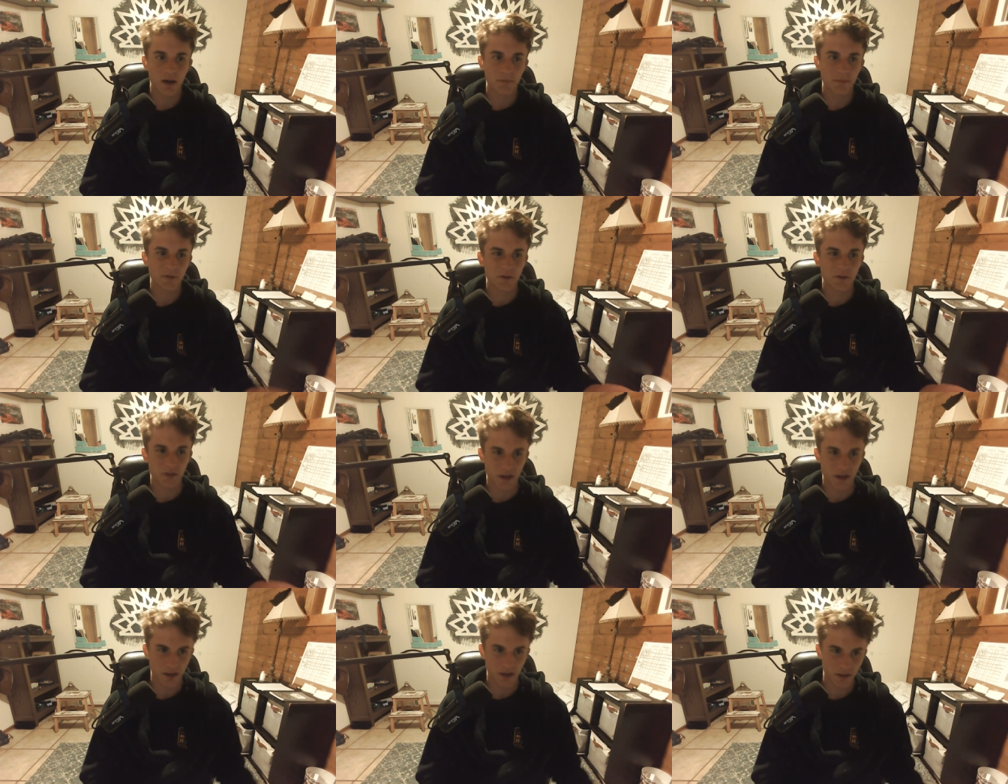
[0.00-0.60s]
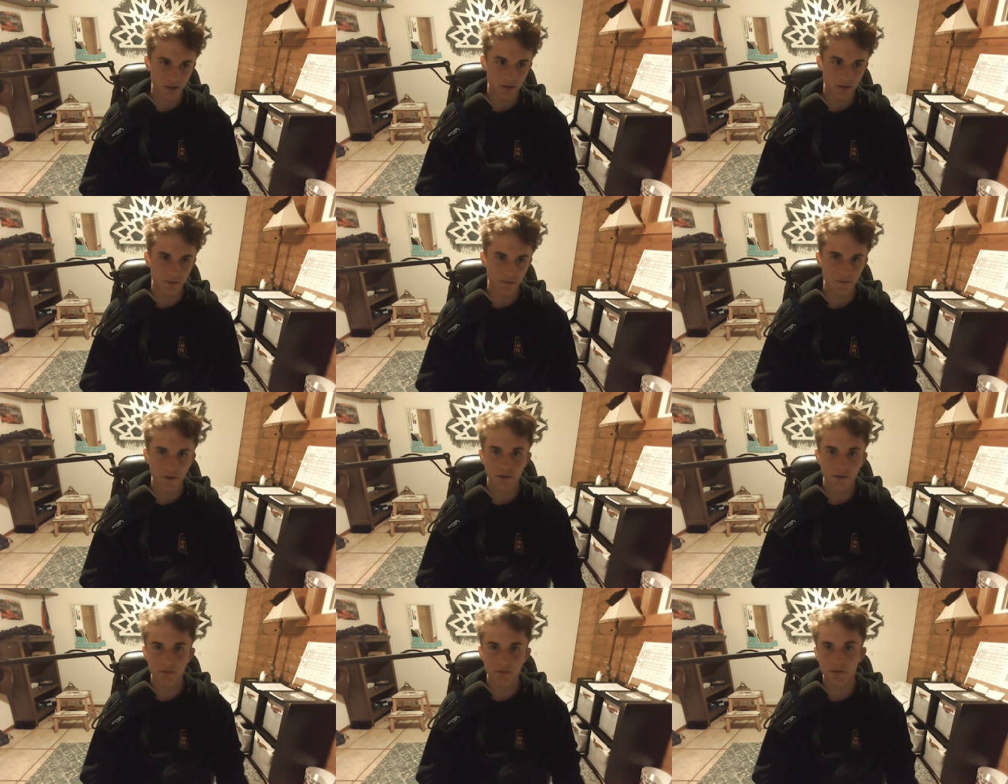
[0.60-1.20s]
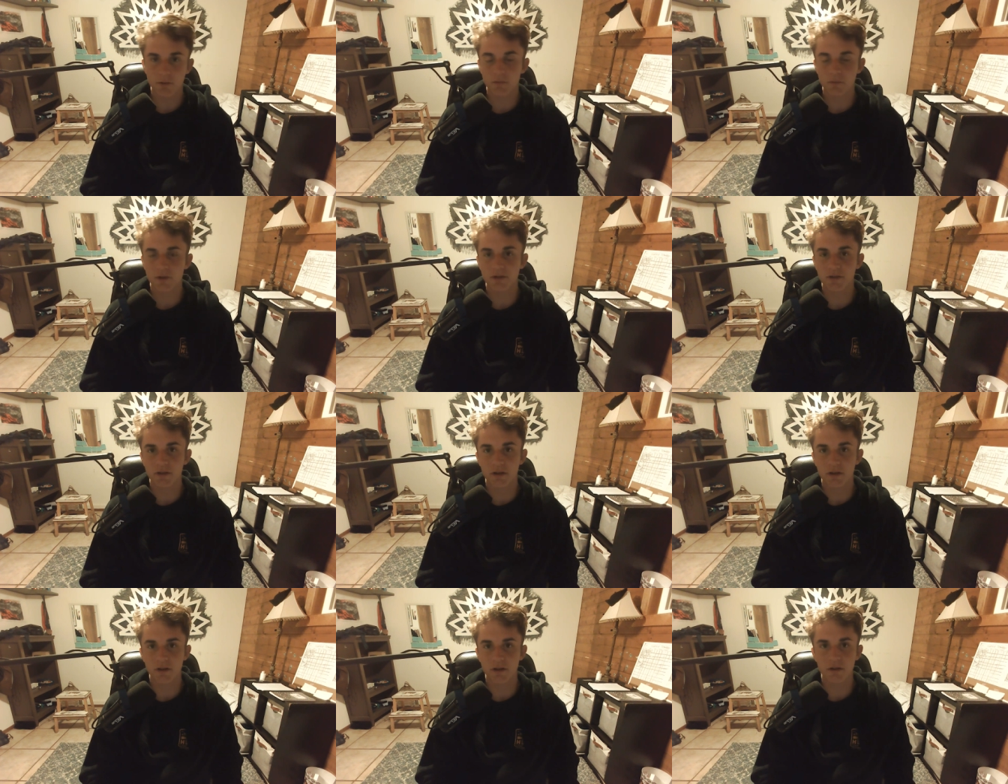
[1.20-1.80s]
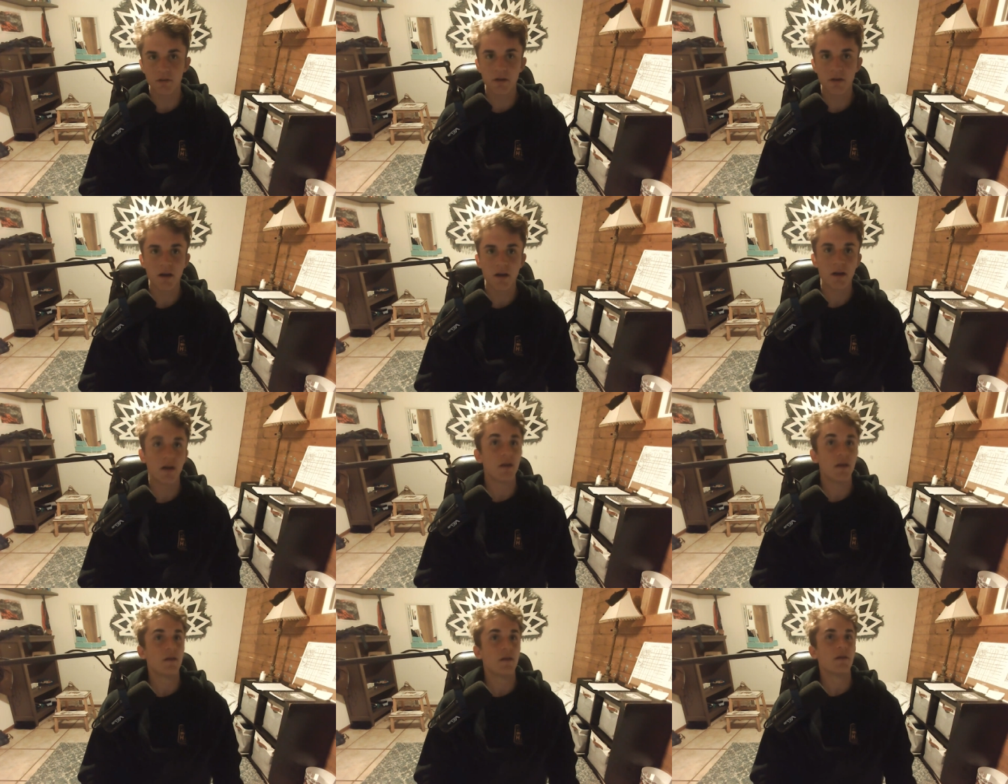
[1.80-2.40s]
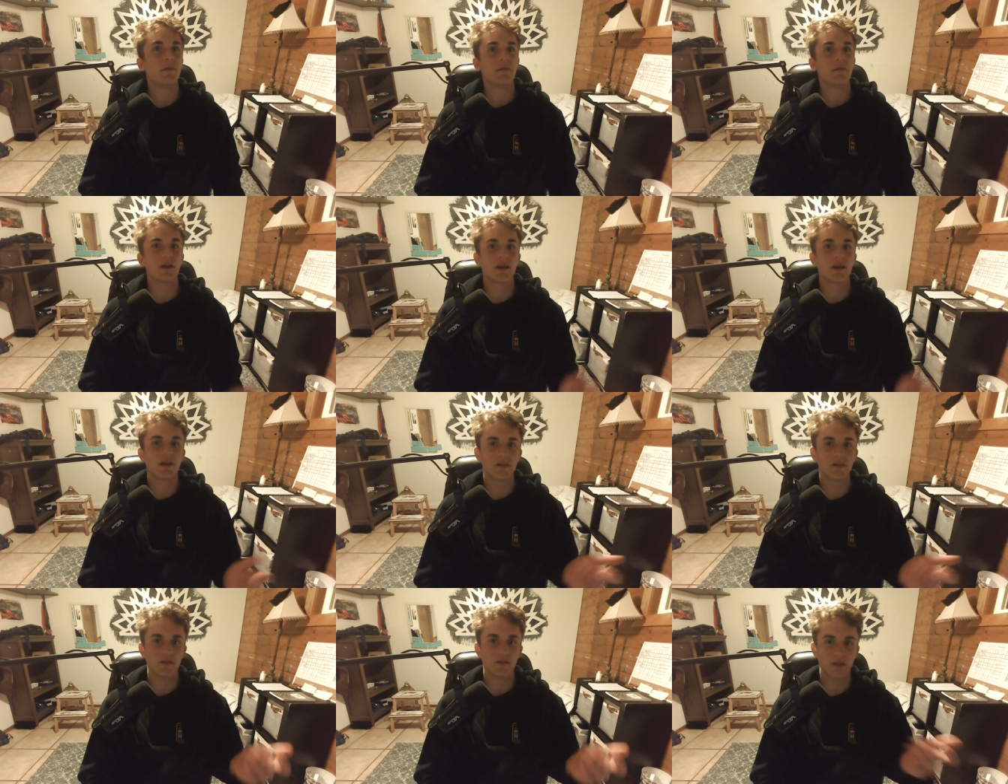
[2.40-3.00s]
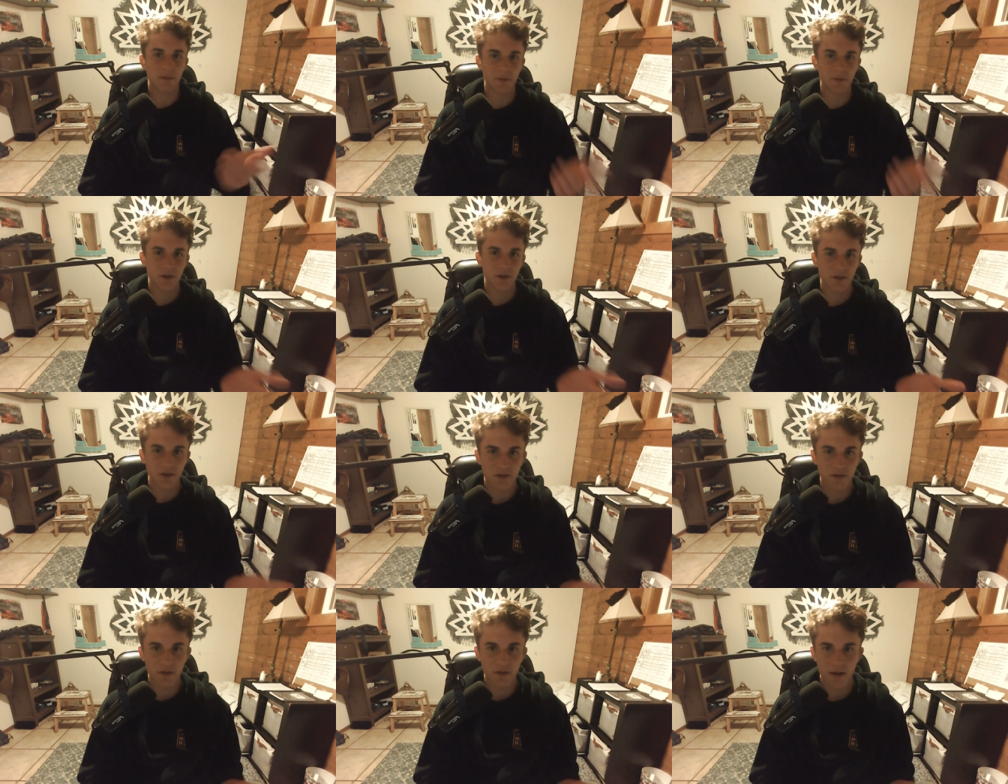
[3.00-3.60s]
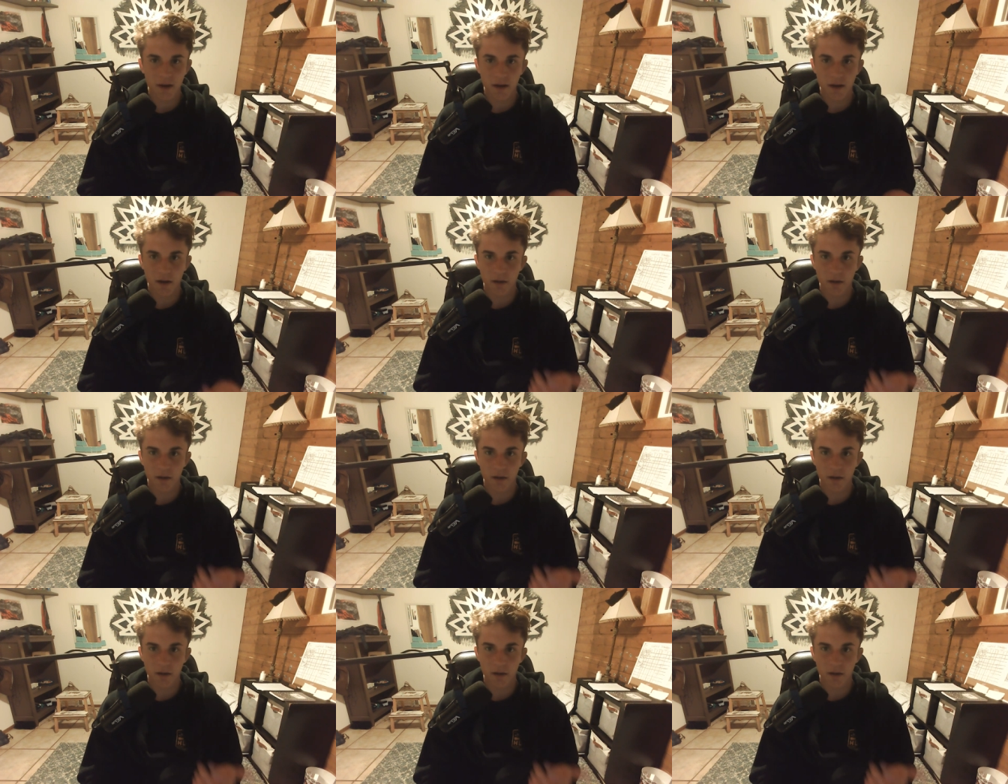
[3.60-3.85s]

I'm just hella confused on what to do because I'm not used to that.